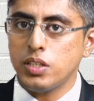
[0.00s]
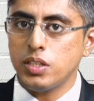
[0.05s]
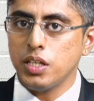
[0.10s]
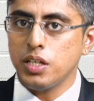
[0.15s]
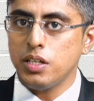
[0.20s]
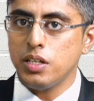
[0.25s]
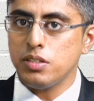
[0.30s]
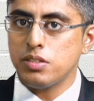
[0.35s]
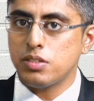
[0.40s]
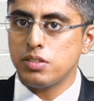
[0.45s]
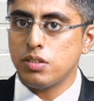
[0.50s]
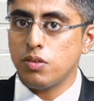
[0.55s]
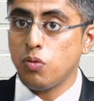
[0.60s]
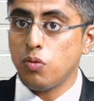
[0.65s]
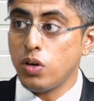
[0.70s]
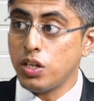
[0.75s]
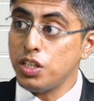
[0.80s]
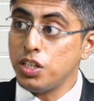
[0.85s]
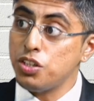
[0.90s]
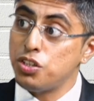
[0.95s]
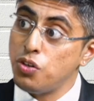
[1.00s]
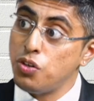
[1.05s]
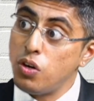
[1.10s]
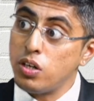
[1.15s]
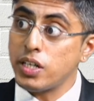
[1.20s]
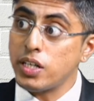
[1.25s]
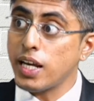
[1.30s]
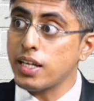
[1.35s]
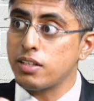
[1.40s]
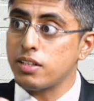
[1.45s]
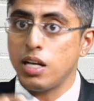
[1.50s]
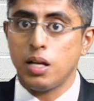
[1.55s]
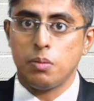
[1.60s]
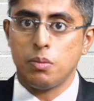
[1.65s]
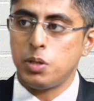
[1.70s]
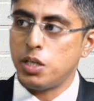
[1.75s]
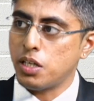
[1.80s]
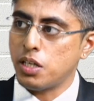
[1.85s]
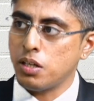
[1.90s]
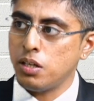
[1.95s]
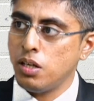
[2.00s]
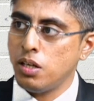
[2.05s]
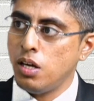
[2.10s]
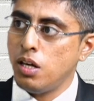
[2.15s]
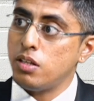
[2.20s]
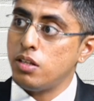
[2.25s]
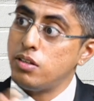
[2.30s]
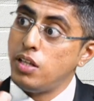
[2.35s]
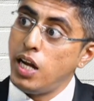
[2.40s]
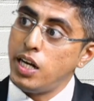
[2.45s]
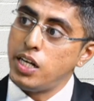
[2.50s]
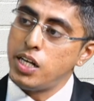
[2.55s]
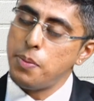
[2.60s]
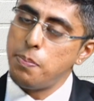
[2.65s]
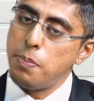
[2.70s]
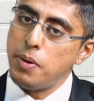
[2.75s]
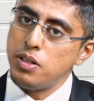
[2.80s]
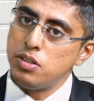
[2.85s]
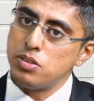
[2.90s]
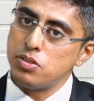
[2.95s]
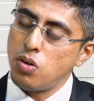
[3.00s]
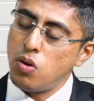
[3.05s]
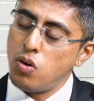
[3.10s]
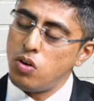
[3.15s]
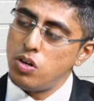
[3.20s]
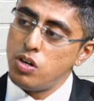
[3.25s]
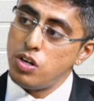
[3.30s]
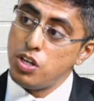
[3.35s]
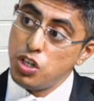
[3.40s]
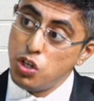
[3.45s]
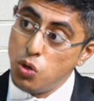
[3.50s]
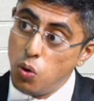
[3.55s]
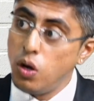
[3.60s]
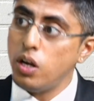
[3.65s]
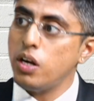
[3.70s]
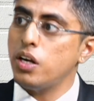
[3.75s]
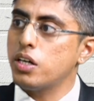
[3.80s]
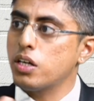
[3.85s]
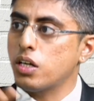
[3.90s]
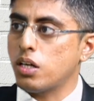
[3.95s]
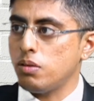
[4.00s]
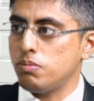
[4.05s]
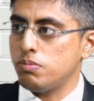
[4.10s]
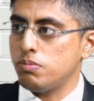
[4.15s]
is, what is your tax liability? That depends on your income.